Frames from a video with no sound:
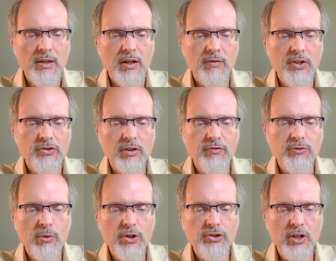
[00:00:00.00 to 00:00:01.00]
of this
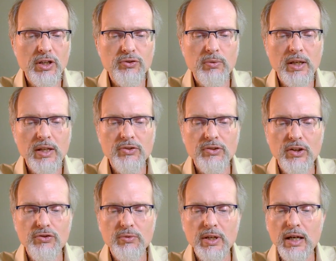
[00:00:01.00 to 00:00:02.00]
unfortunate 20th
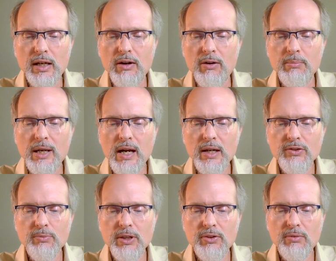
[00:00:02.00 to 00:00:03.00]
century and our
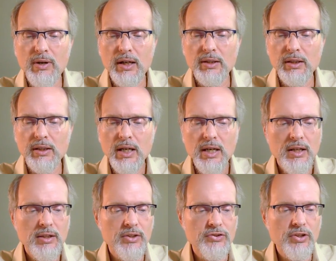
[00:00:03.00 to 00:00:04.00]
bands be directed
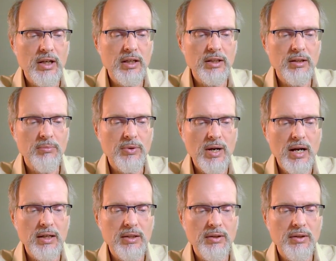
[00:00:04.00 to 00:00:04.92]
to setting them right.